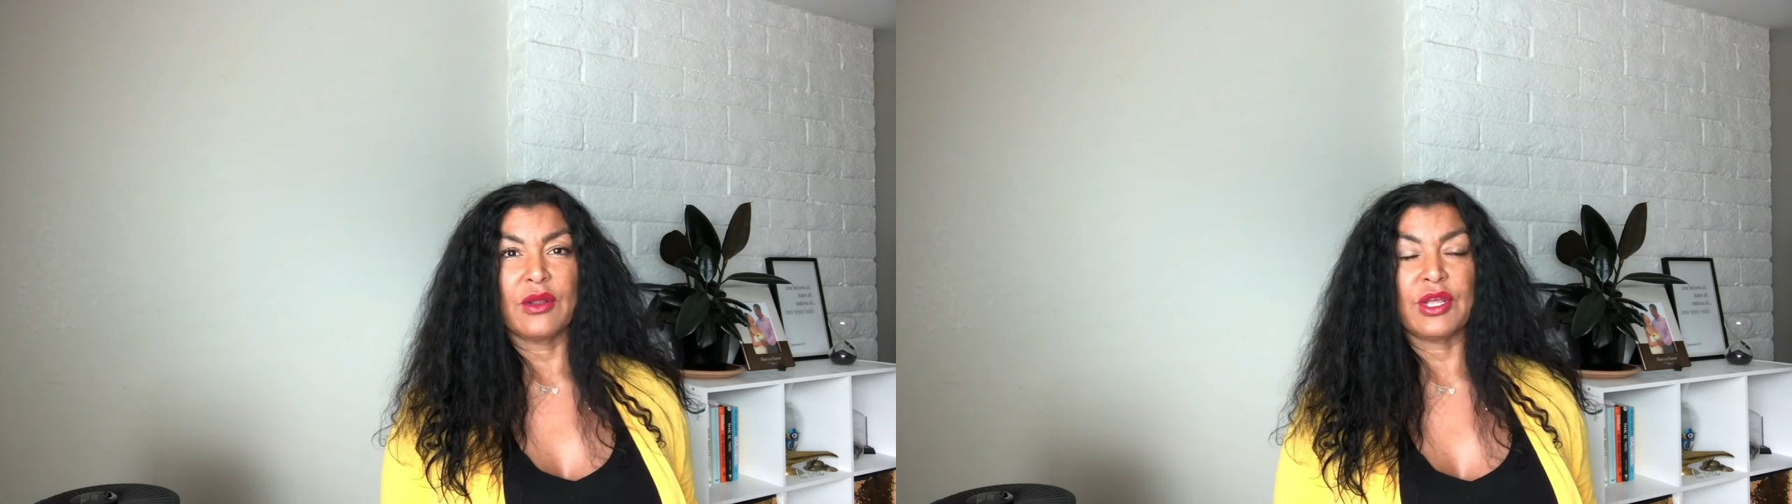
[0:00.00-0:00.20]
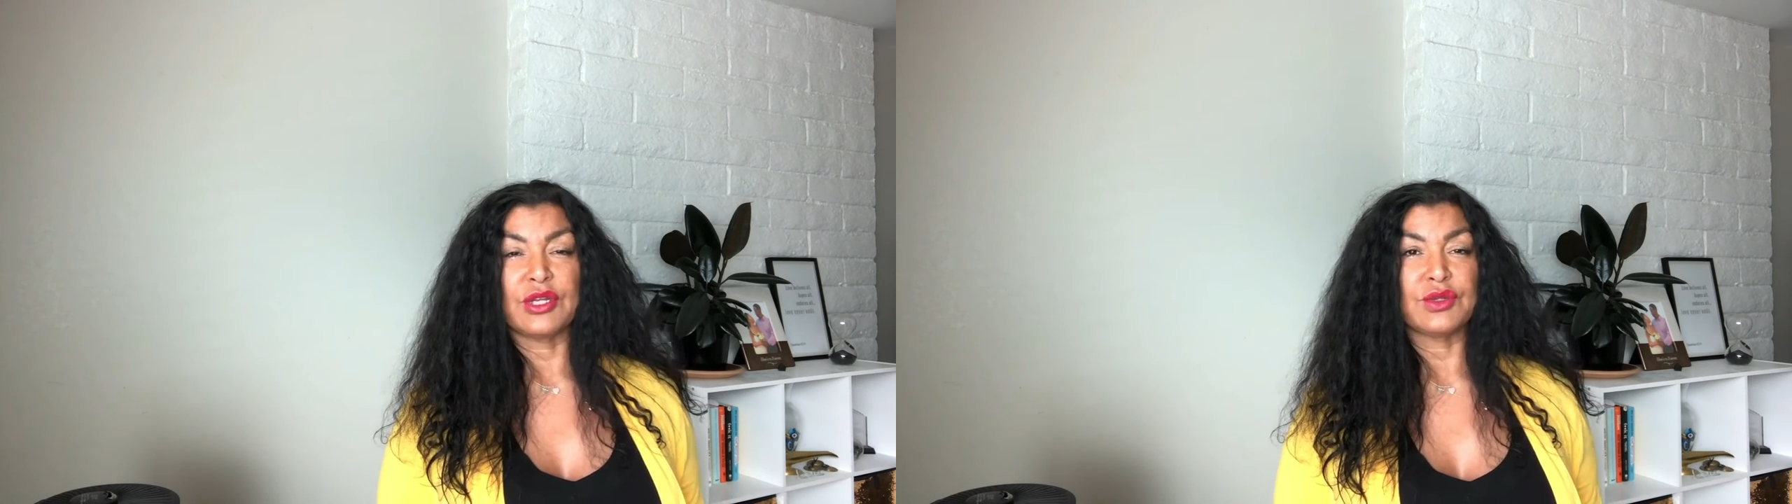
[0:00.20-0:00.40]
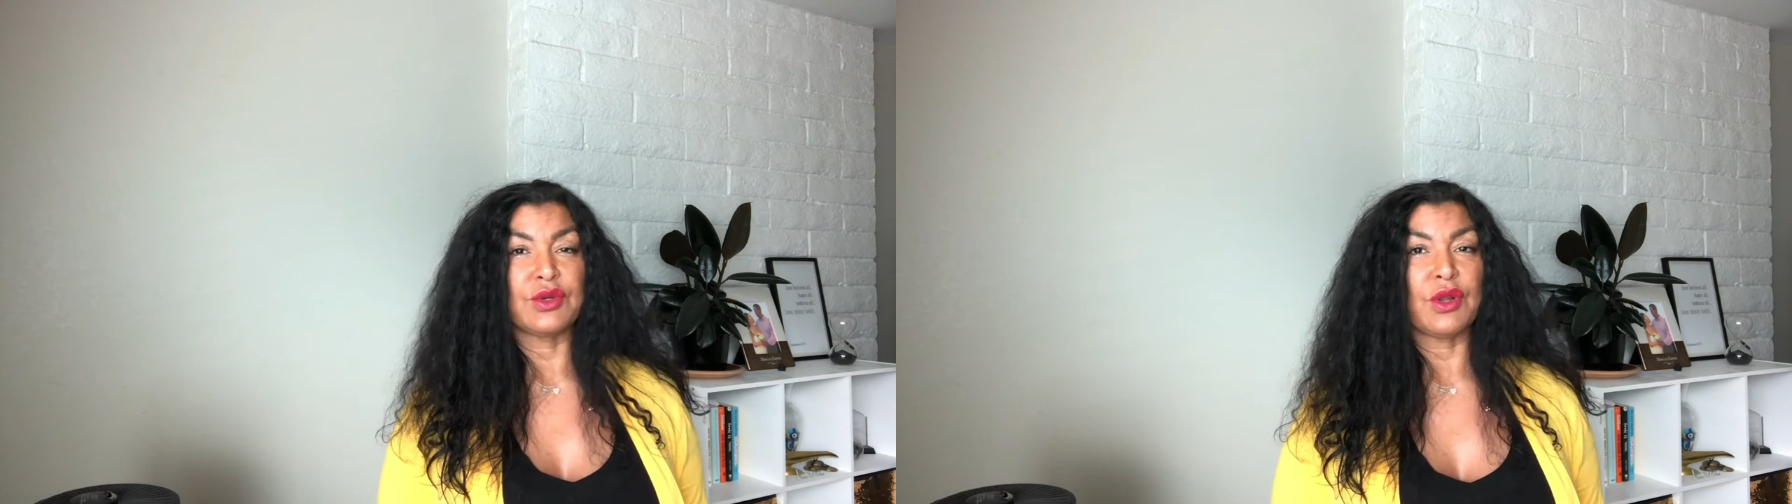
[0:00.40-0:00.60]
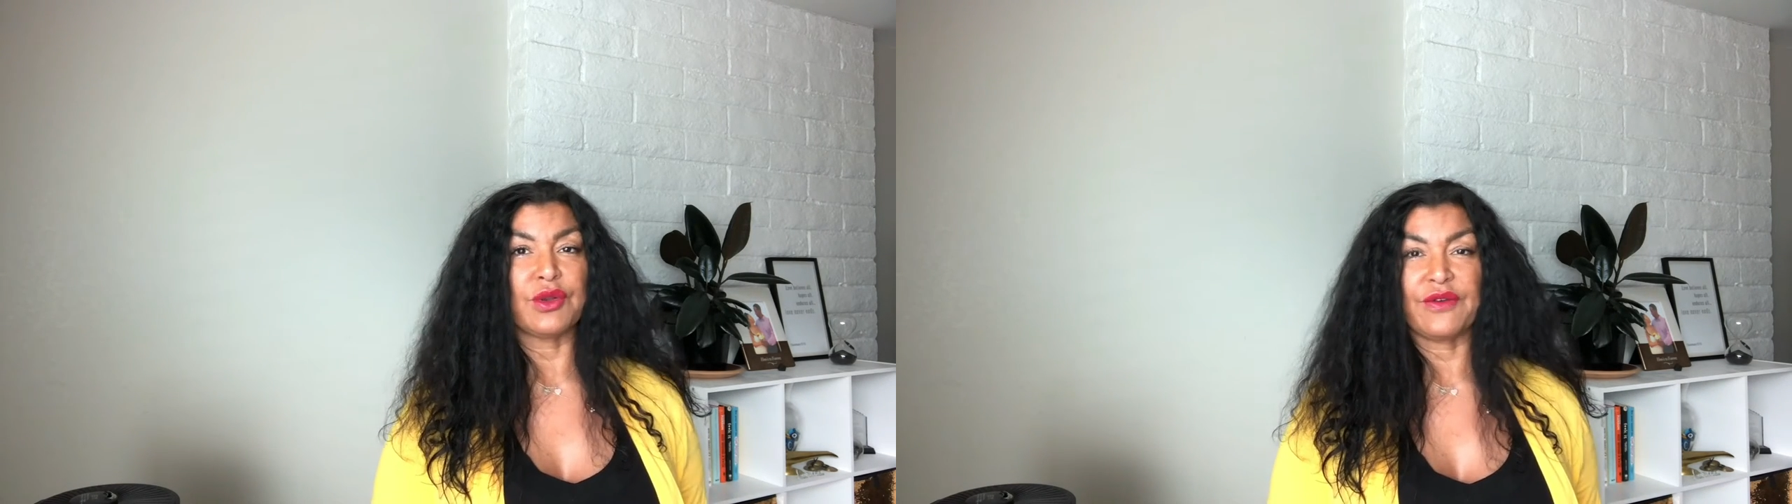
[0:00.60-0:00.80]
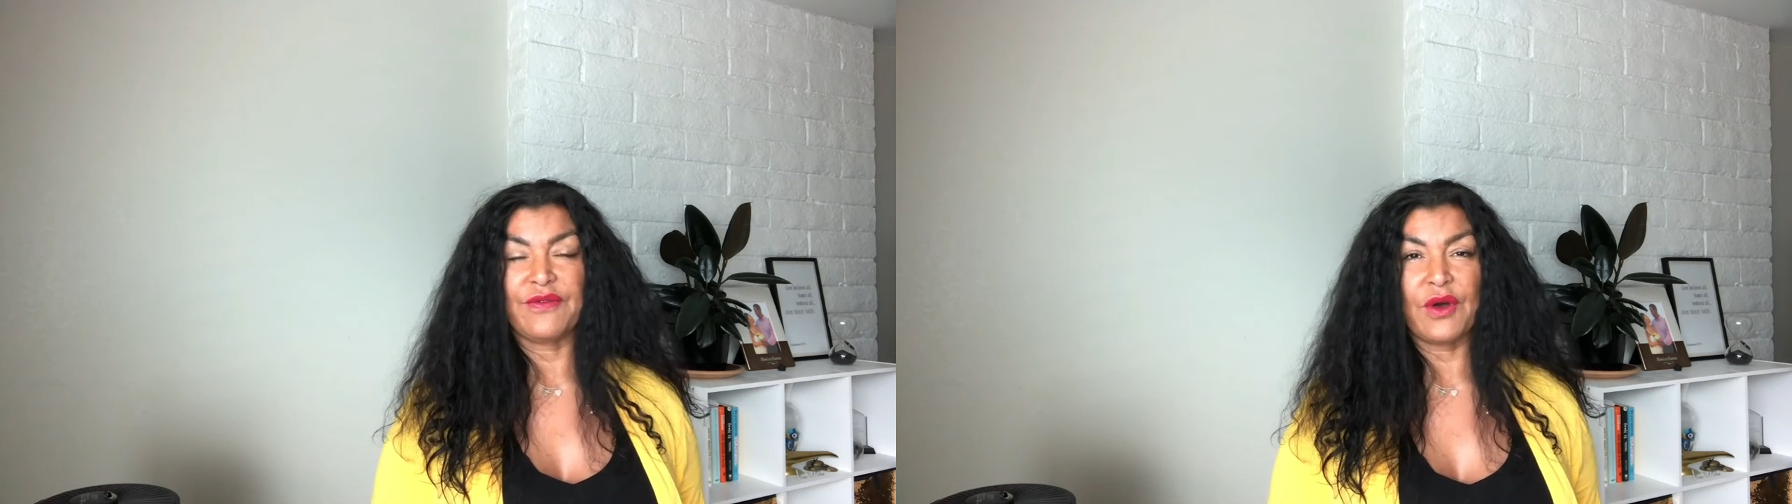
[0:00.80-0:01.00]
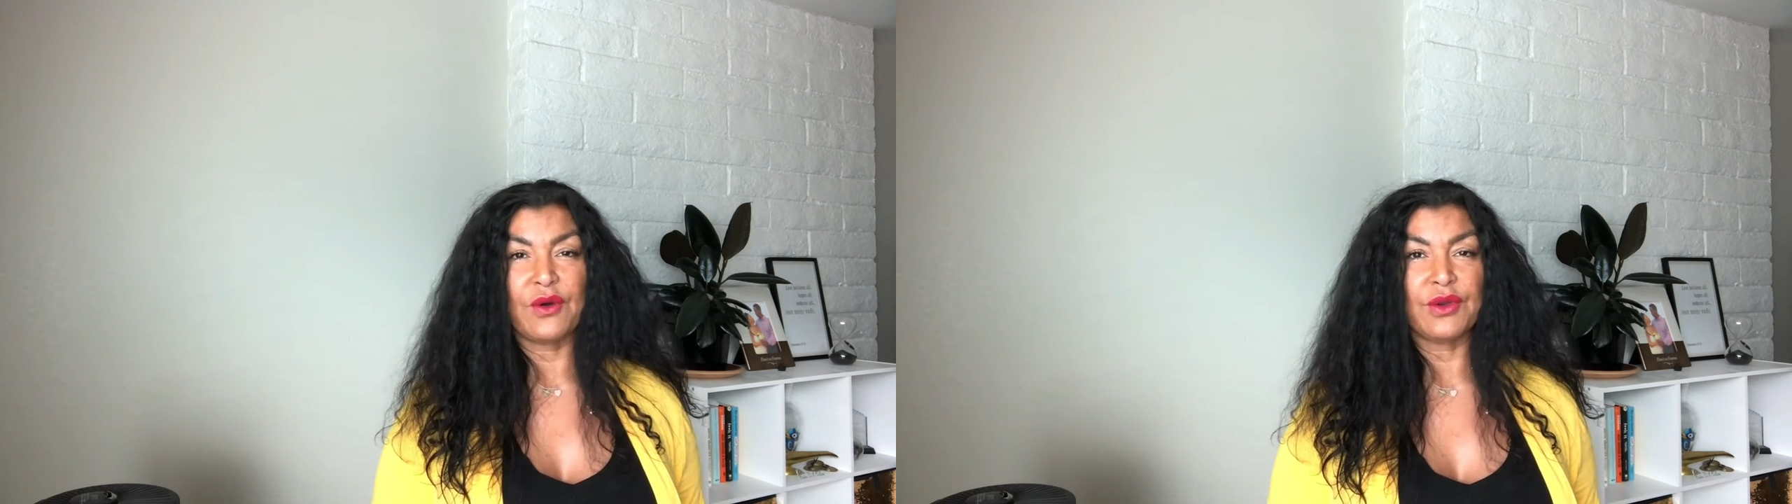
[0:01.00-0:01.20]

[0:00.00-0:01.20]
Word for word: can do it on your phone,